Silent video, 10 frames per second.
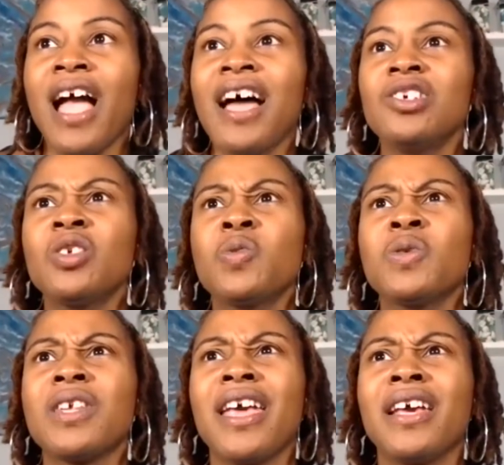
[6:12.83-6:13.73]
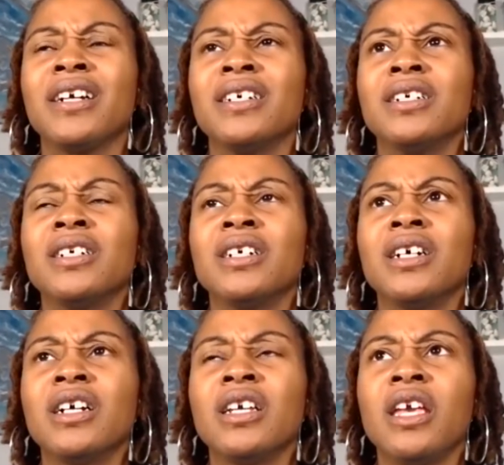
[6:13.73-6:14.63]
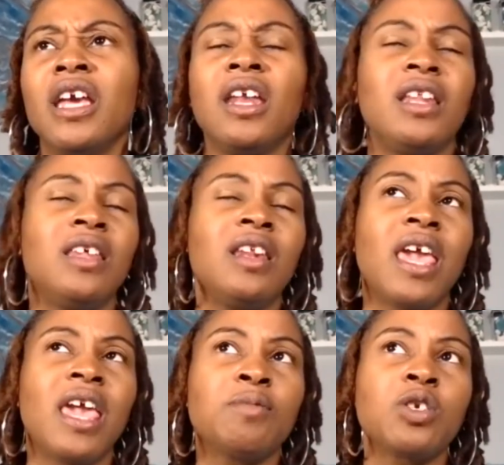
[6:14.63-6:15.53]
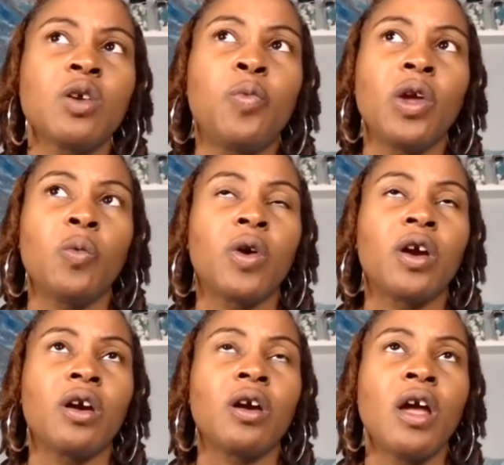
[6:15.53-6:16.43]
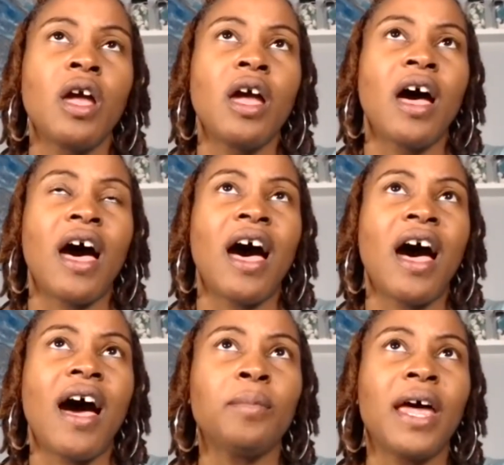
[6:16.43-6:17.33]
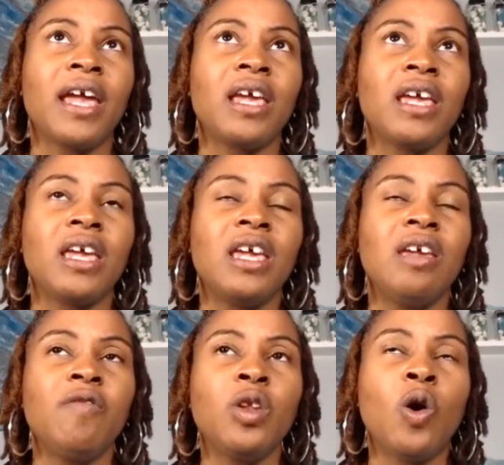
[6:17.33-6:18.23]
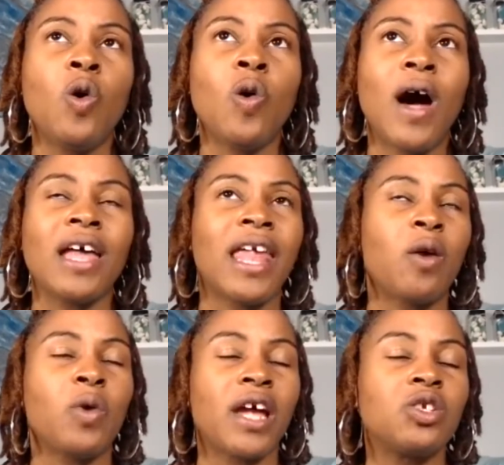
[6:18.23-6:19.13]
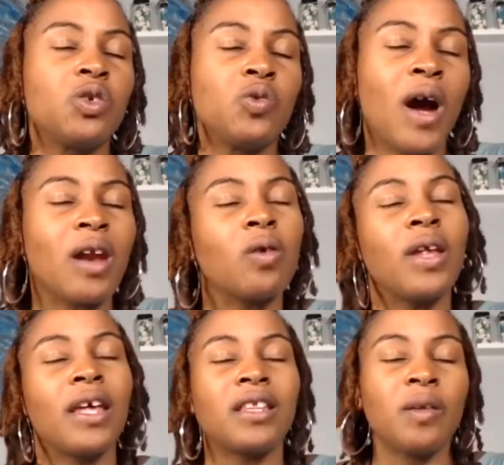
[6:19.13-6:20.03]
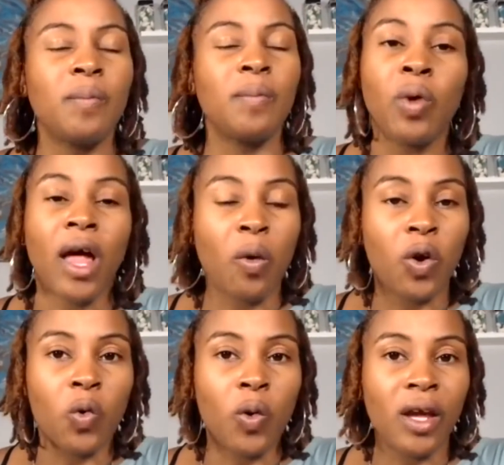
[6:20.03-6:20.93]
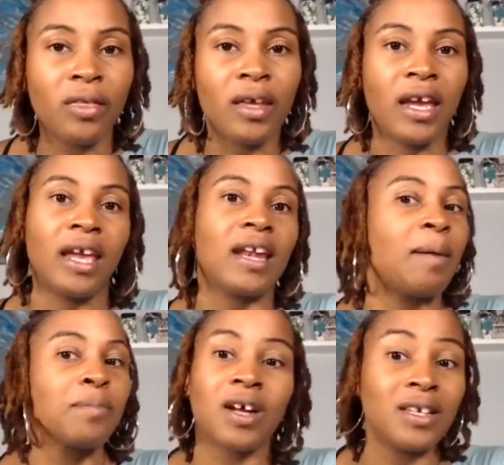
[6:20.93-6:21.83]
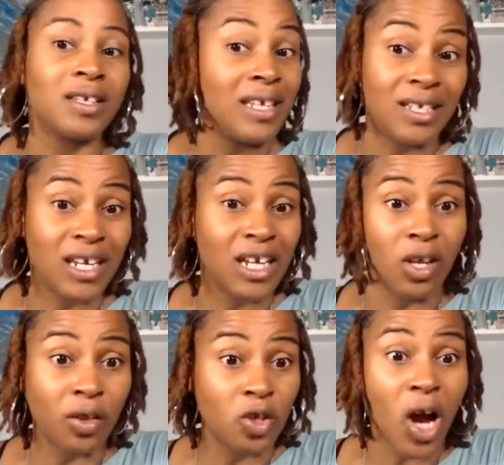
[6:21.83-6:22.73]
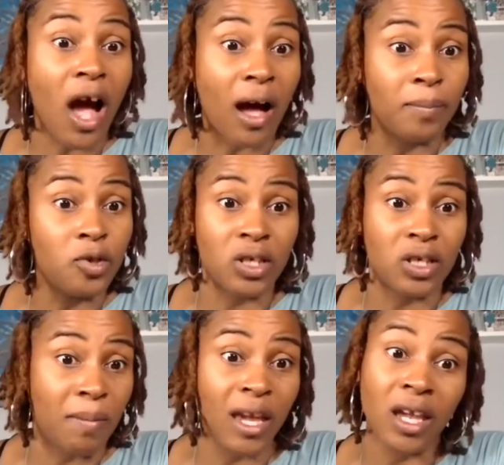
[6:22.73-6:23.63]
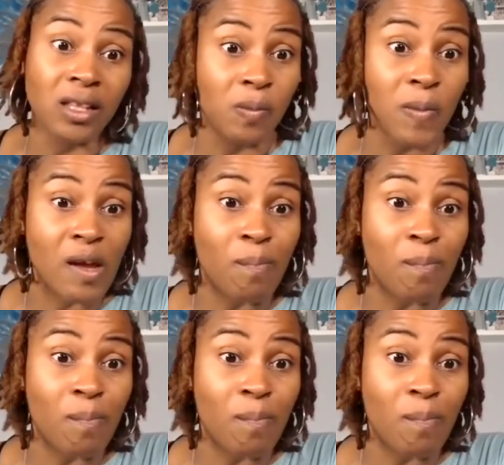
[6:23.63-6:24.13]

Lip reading: just was like, and then it came to a point where I'm like, even though I like what I do, I don't like the people I work with, and I'm gonna need to get another job just to make ends meet.